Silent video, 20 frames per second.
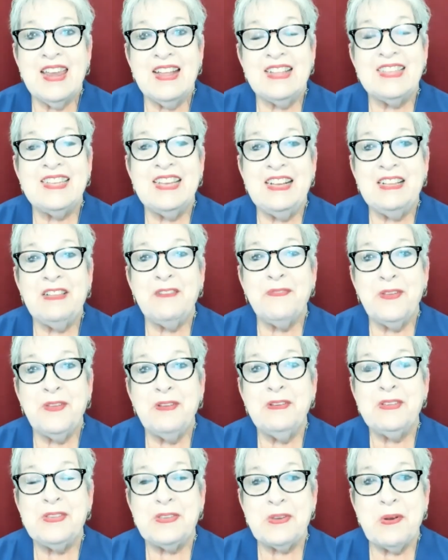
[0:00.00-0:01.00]
I'll tell a
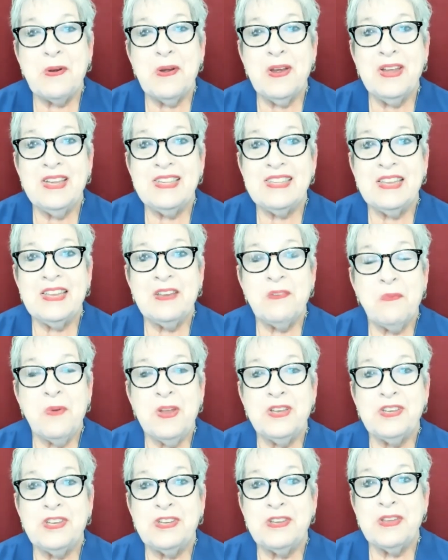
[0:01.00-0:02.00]
few stories in
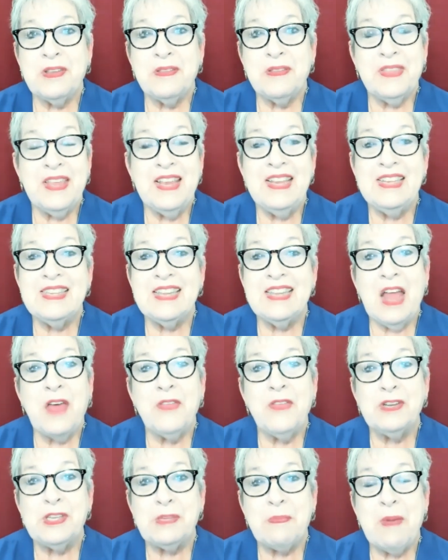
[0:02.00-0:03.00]
which these and
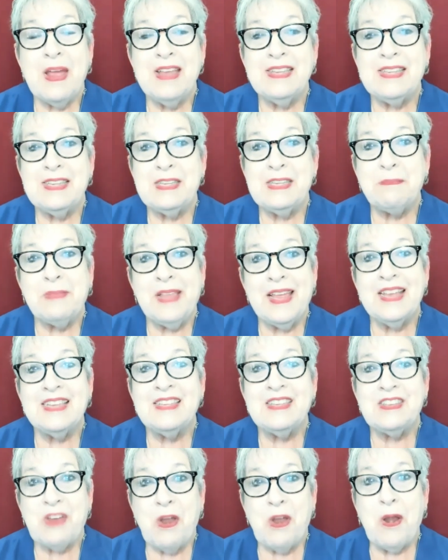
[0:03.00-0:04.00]
other spices play a
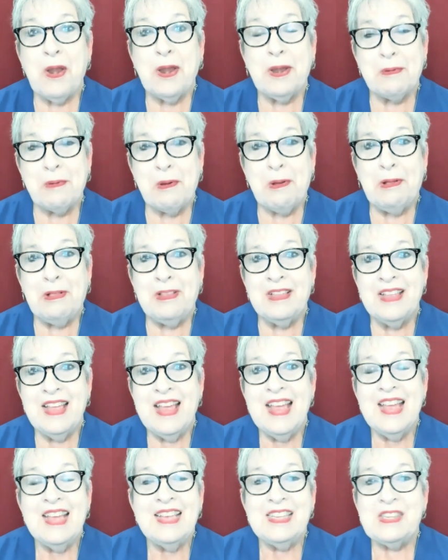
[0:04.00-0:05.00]
starring role.
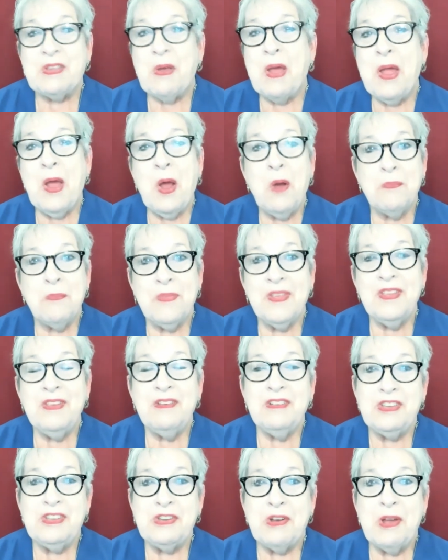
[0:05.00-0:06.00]
So I hope that
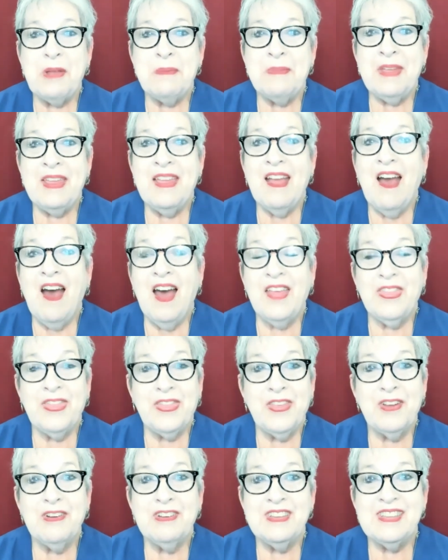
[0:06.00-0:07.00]
you'll join me on
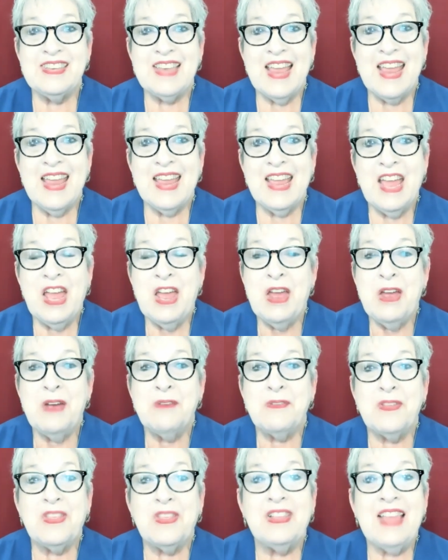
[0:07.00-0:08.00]
Thursday
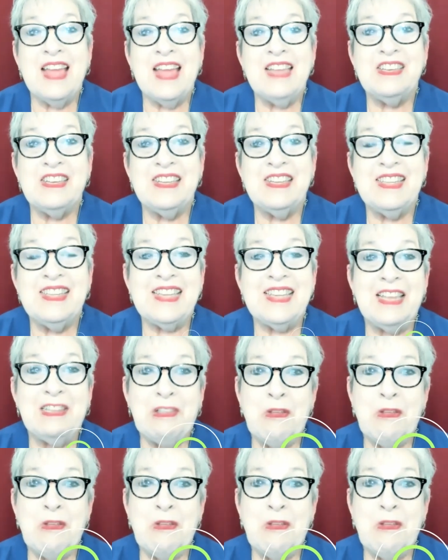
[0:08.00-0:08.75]
for the Legends and